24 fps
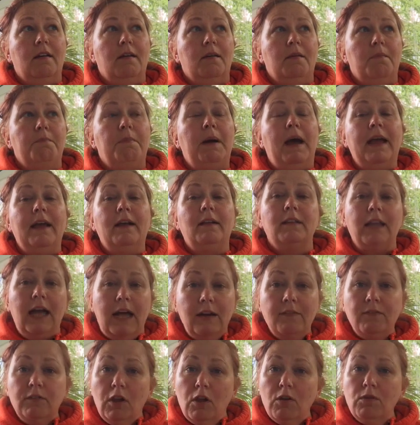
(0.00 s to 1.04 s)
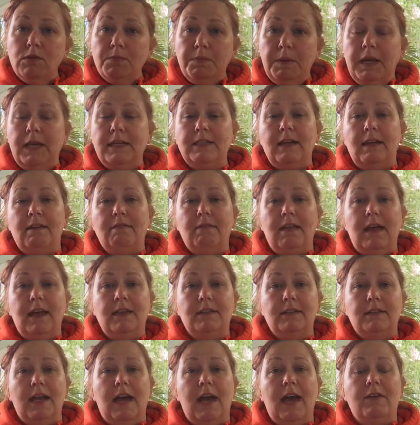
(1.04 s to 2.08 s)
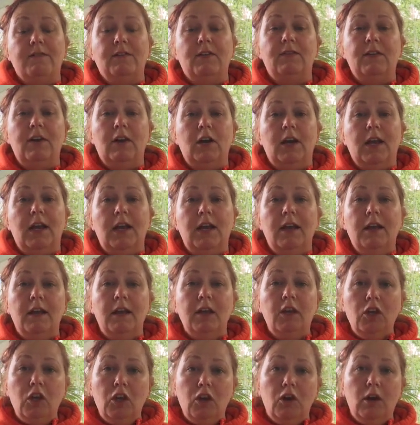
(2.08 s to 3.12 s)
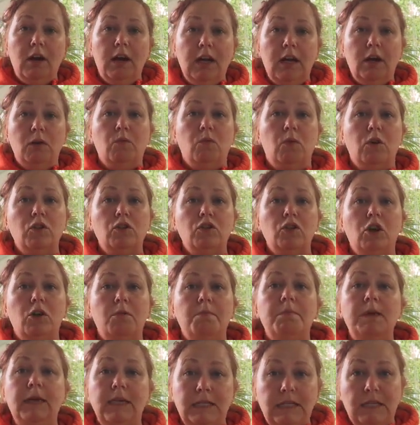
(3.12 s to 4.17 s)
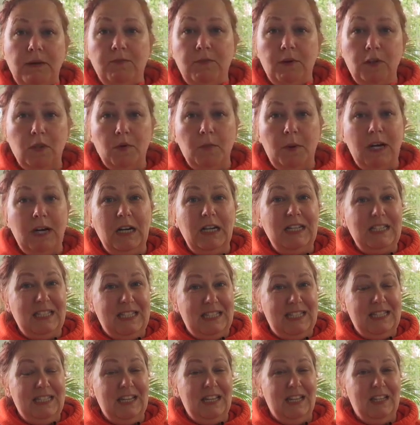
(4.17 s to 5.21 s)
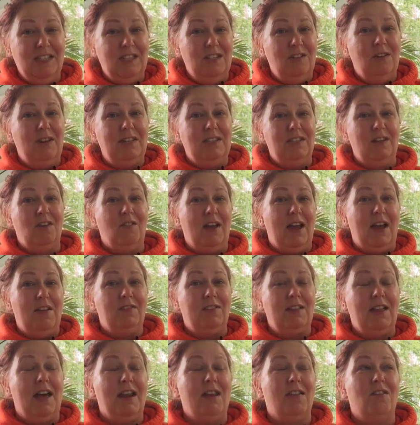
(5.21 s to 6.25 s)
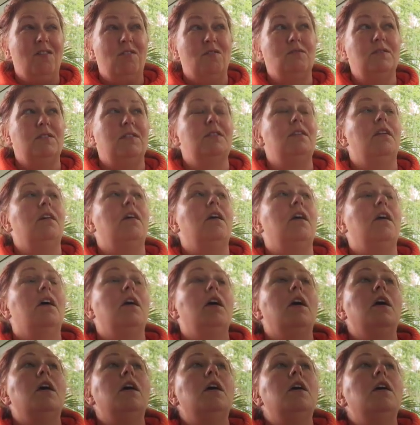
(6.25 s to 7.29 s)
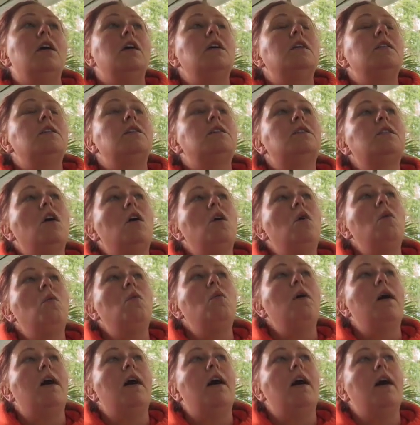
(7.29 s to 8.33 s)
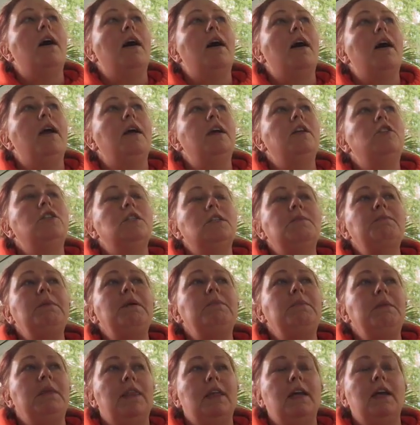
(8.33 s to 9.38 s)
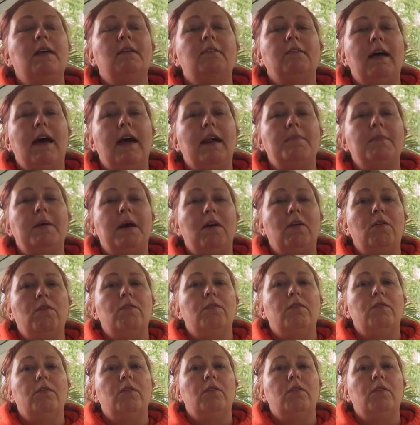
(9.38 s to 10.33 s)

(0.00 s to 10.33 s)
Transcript: buying a lot of clothes because I like to have a very curated wardrobe, except for sweaters, because you guys know I have a lot of those. So it just made me think a lot about